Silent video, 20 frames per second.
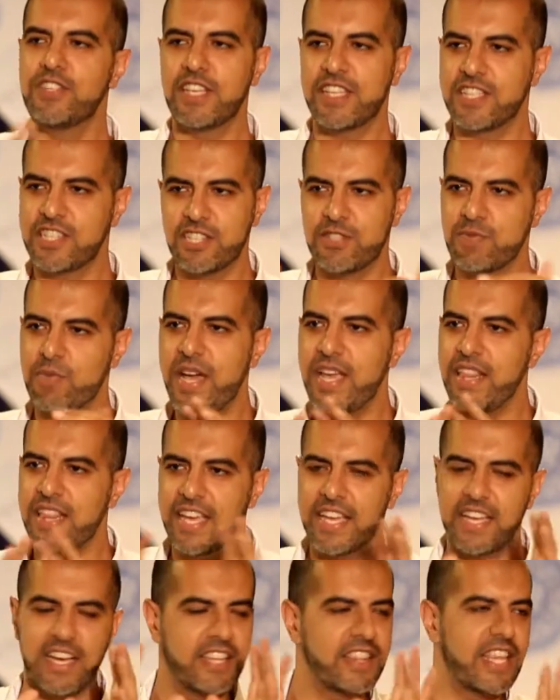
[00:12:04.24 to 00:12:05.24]
just write
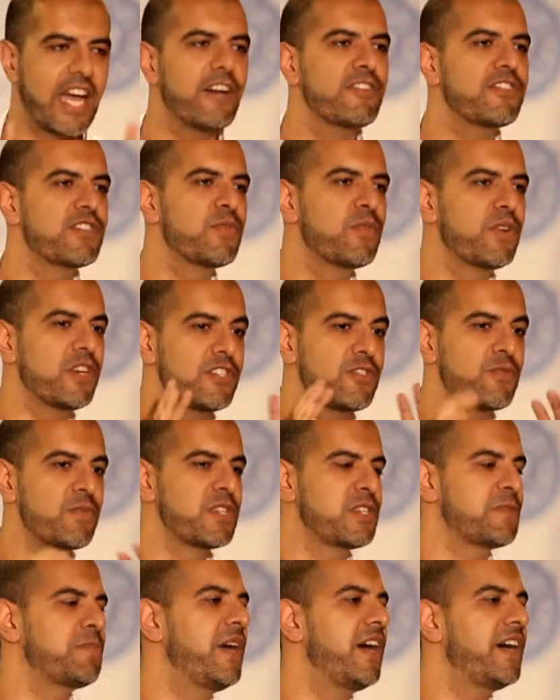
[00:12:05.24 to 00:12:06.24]
like 1,000 words,
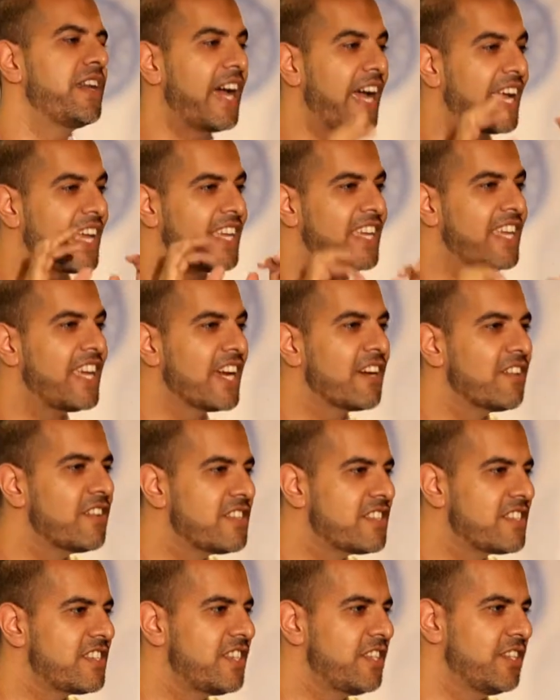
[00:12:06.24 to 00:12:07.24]
respond. I
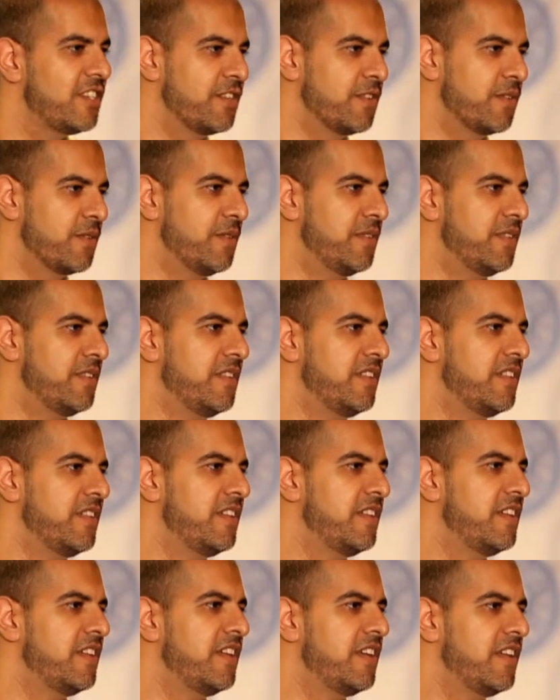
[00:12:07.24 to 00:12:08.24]
guarantee you,
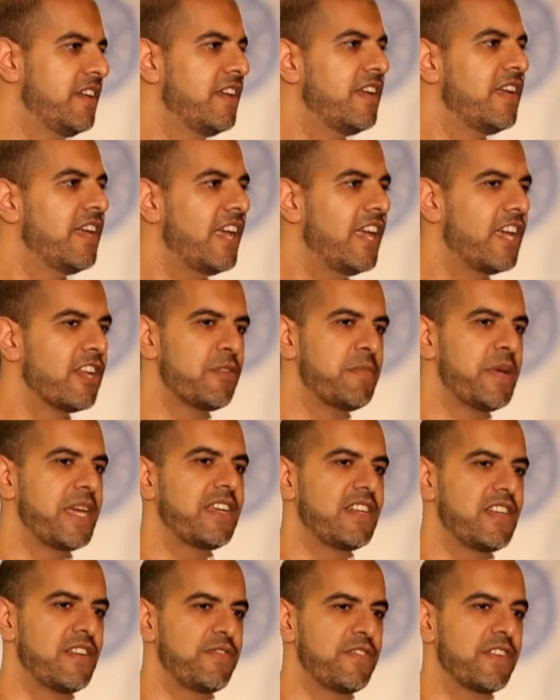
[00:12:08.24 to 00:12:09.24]
it'll make
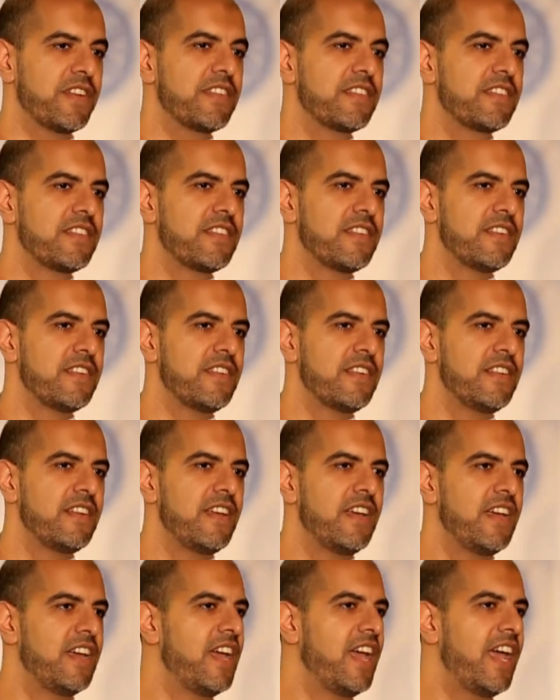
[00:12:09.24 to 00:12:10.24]
a difference.
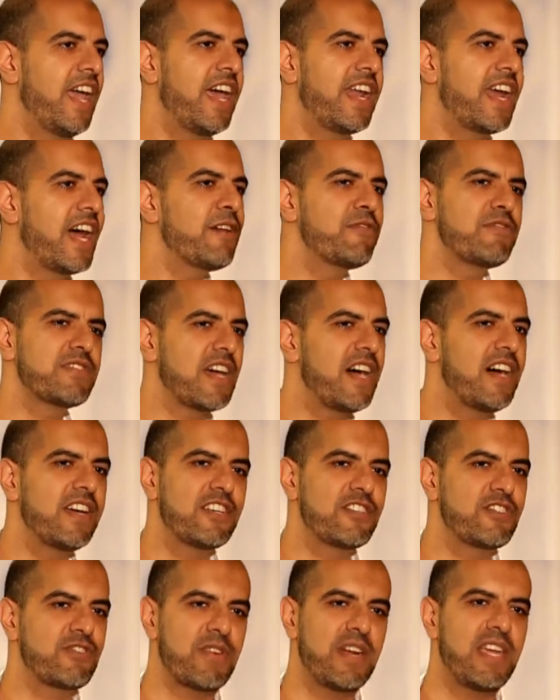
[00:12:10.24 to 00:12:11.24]
And I was on
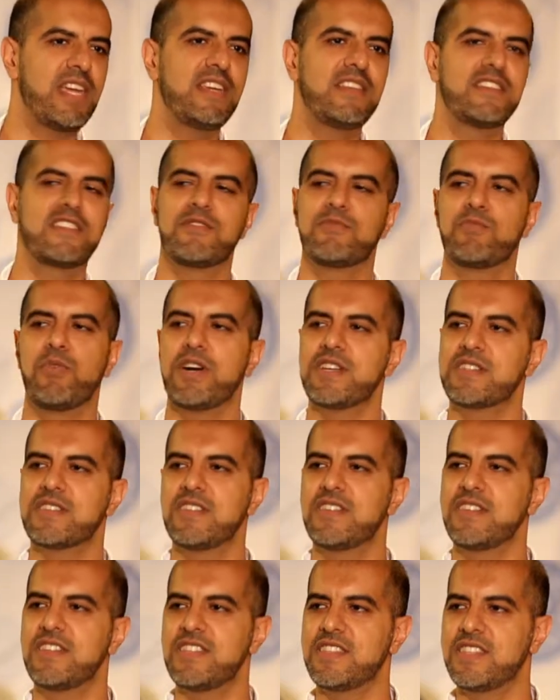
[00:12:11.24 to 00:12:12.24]
a train to
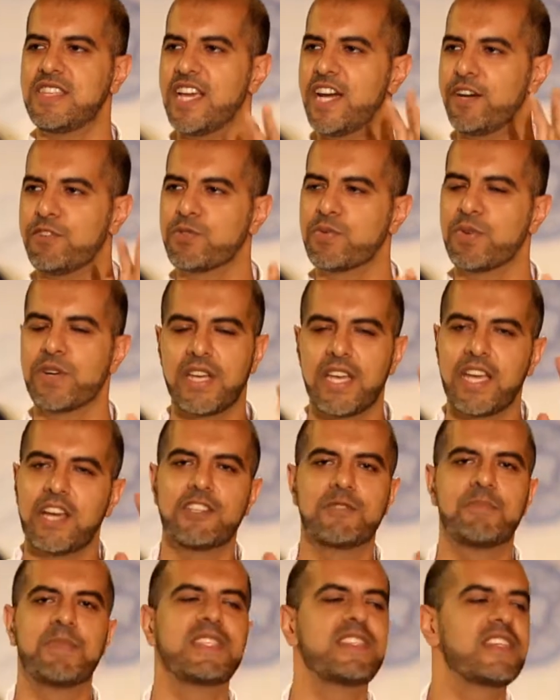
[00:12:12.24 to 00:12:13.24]
Washington, D.C. I was working, I
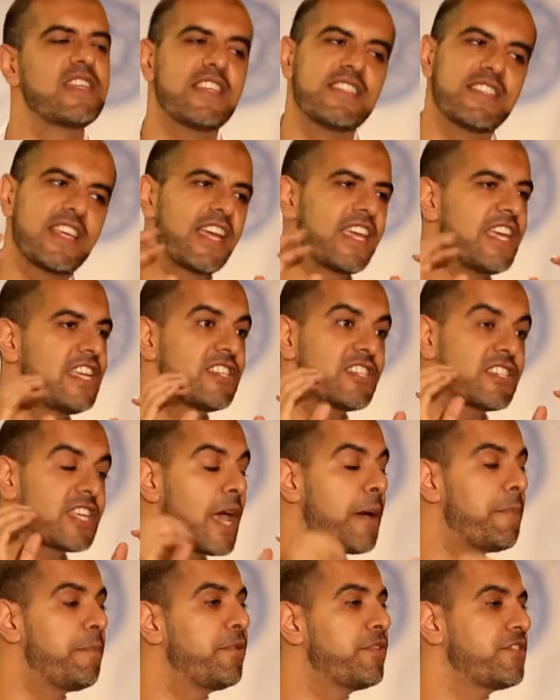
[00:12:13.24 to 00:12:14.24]
was busy, and he just
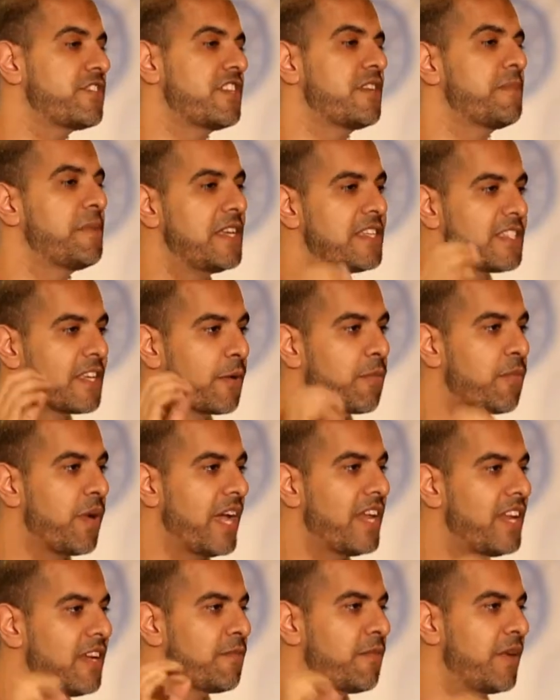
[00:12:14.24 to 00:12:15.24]
kept pushing me. He's like,
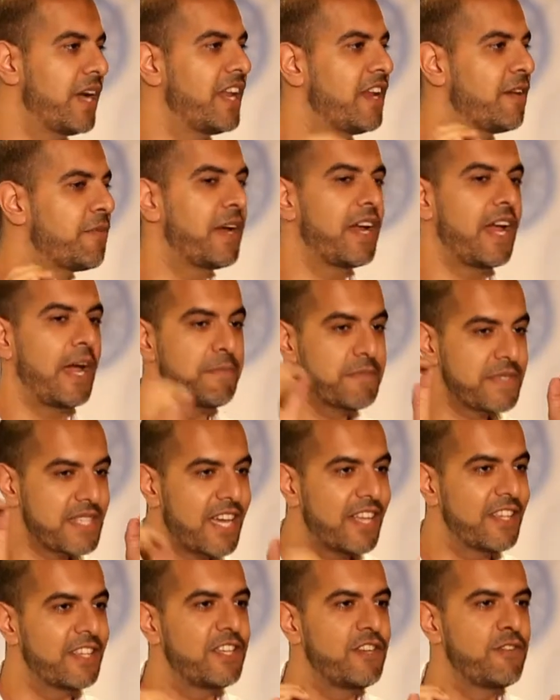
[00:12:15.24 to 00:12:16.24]
write it, write it, write it. I'm
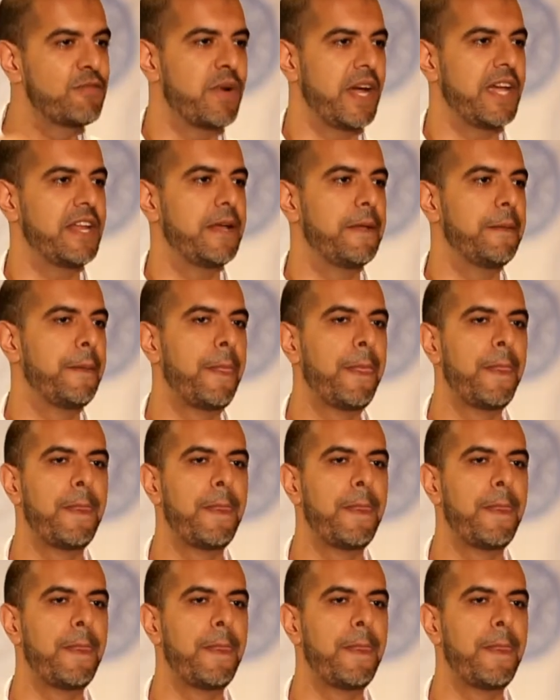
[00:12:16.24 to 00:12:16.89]
telling you, write it.